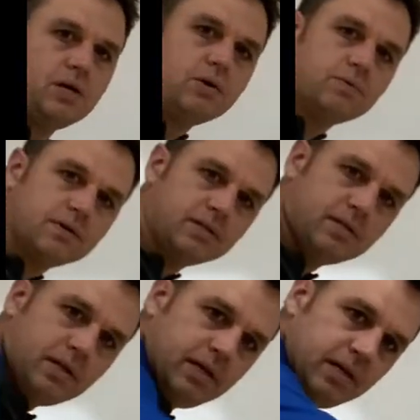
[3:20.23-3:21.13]
Well,
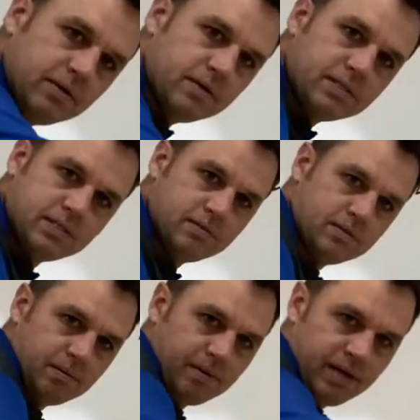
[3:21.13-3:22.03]
here is
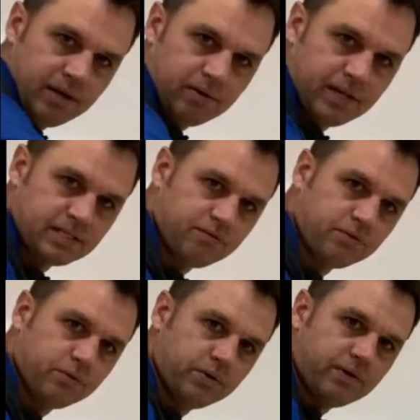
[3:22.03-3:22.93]
some air, that's a
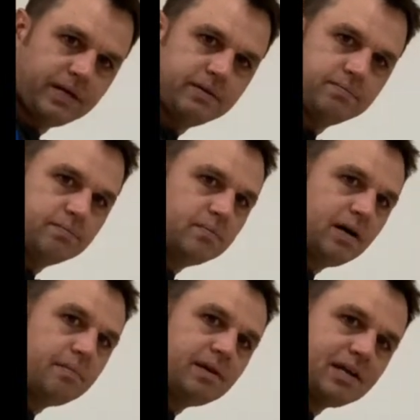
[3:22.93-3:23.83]
fluid, right?
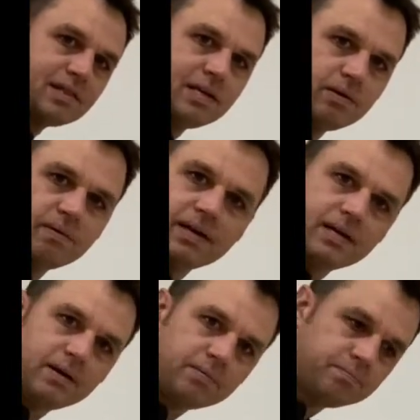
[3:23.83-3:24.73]
I'm not there right
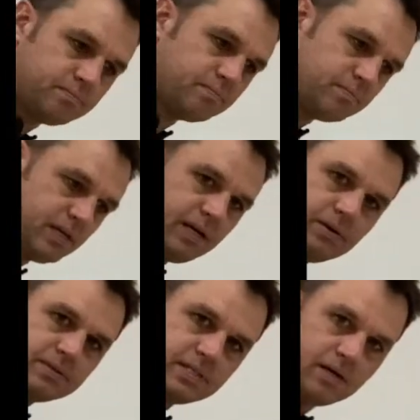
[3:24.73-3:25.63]
now, the air
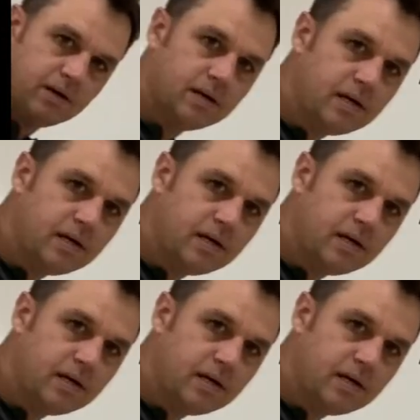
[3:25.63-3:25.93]
is there.